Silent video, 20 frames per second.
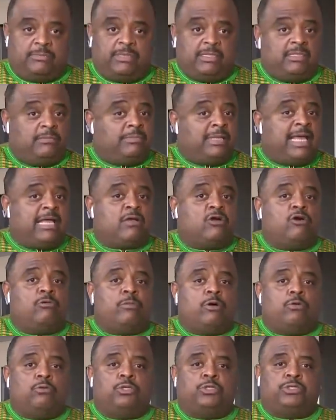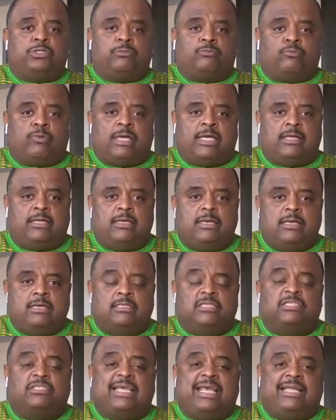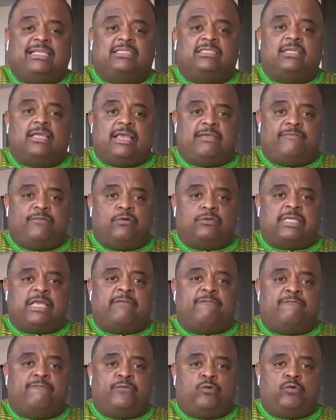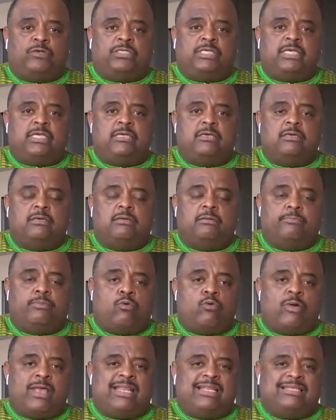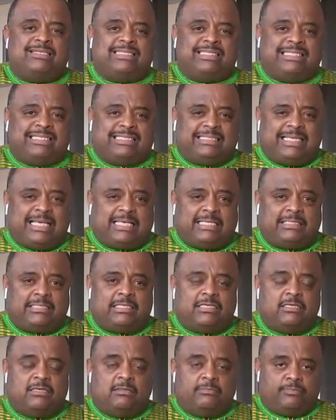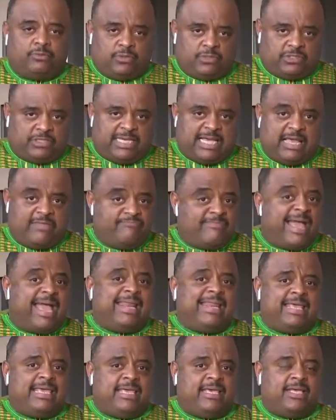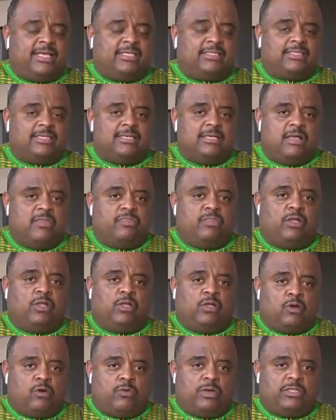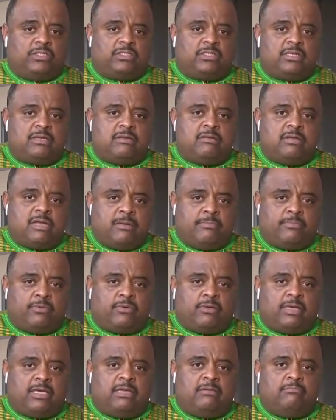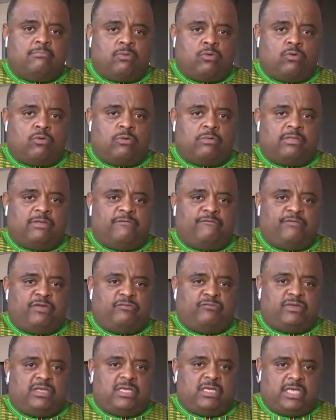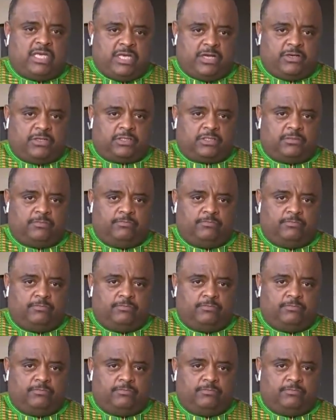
And the black home ownership rate stands today, folks, at forty point six percent. That is the lowest number in more than fifty years.